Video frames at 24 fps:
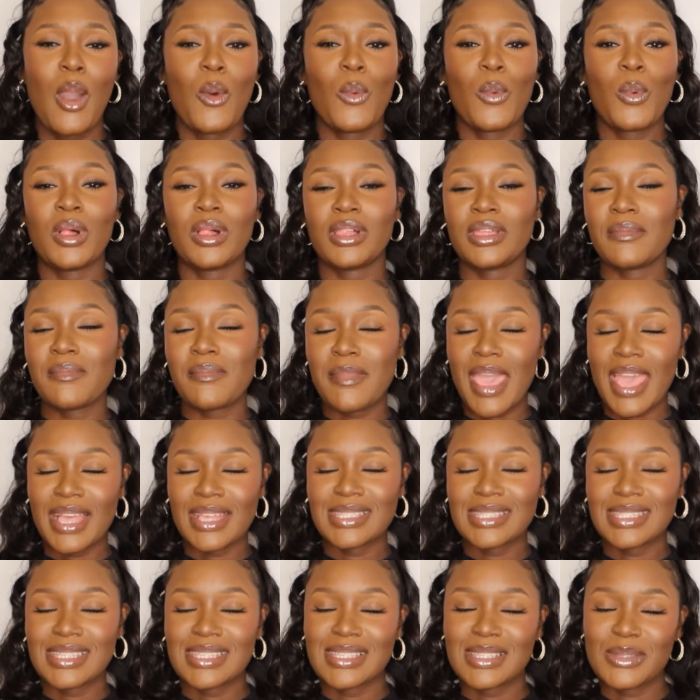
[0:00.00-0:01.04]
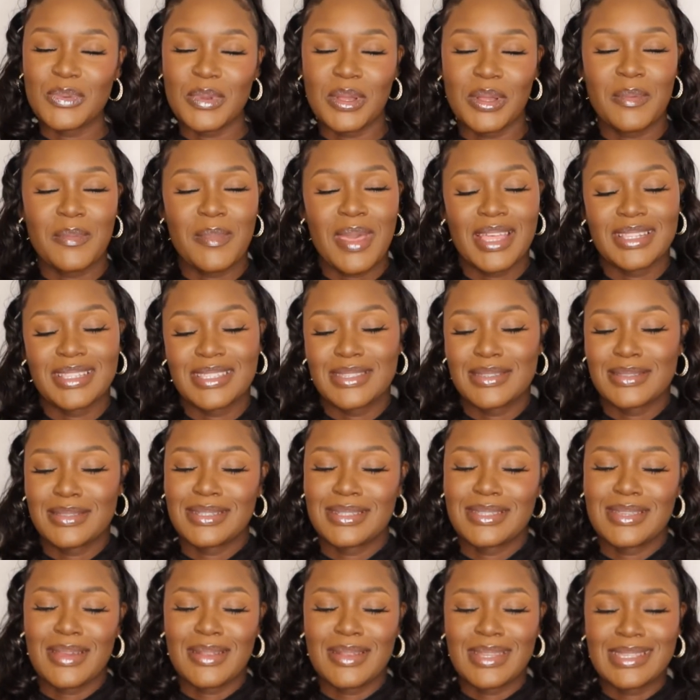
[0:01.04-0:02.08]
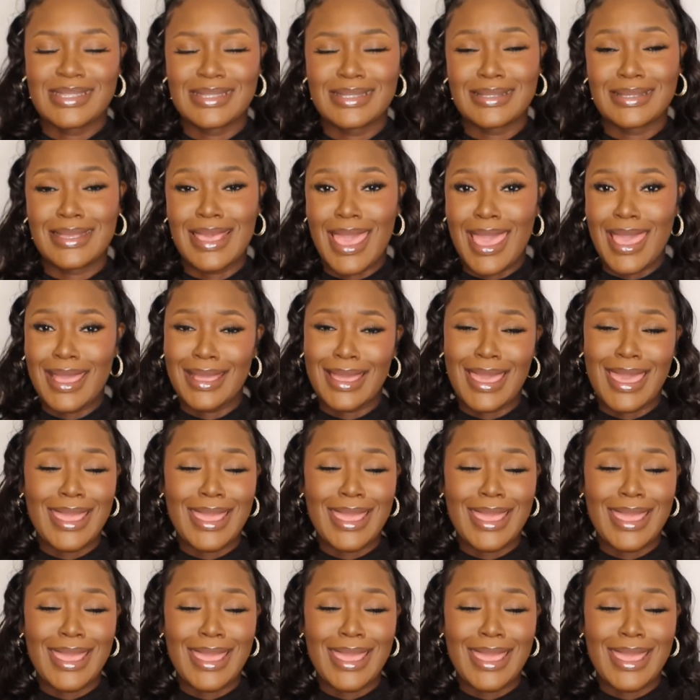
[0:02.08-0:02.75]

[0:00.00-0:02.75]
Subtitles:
welcome back sis, welcome back to the Dolly's gang.